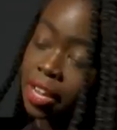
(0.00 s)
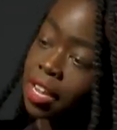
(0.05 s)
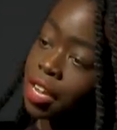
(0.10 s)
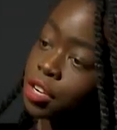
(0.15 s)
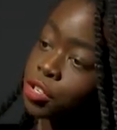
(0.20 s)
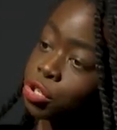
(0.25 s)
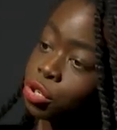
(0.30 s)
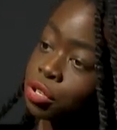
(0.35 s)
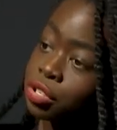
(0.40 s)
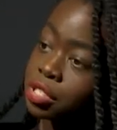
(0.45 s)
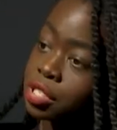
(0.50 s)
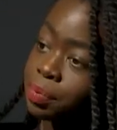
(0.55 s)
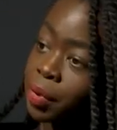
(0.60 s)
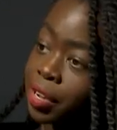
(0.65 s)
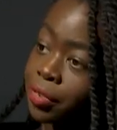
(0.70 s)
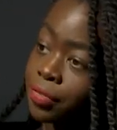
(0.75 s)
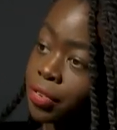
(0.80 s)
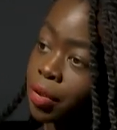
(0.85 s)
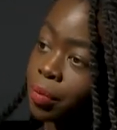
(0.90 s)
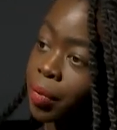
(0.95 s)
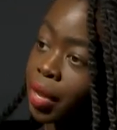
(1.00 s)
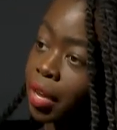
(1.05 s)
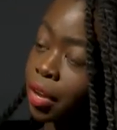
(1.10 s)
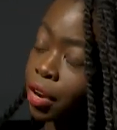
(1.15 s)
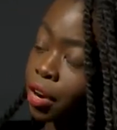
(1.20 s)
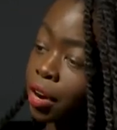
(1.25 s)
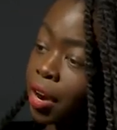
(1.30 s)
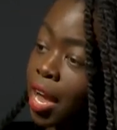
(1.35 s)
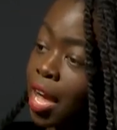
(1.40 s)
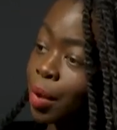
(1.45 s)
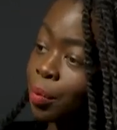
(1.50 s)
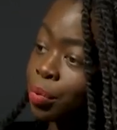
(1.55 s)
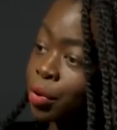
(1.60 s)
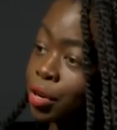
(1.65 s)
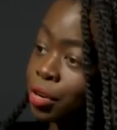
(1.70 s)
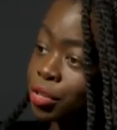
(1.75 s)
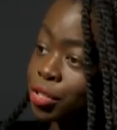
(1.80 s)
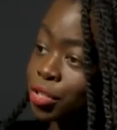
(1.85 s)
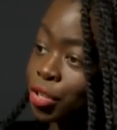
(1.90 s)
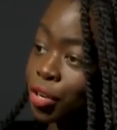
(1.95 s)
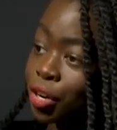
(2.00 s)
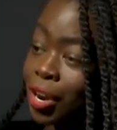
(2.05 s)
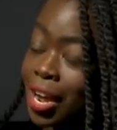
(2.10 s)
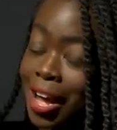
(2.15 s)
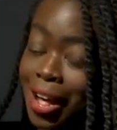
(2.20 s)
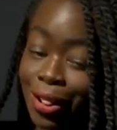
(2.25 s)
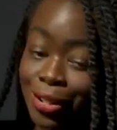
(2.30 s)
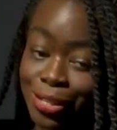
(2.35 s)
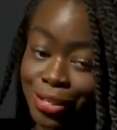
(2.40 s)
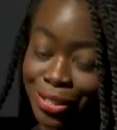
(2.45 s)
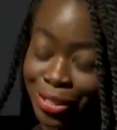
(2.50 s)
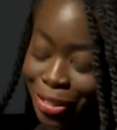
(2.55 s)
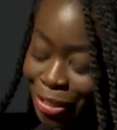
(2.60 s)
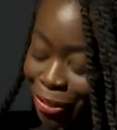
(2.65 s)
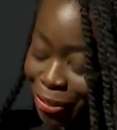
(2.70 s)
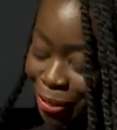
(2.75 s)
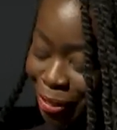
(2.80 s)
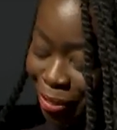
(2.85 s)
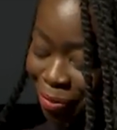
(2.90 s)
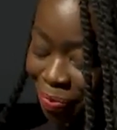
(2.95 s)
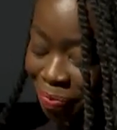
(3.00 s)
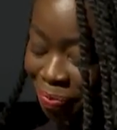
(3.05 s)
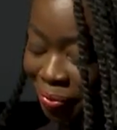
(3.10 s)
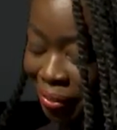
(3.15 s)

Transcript: introduced by filmmaker and producer Allison Duke.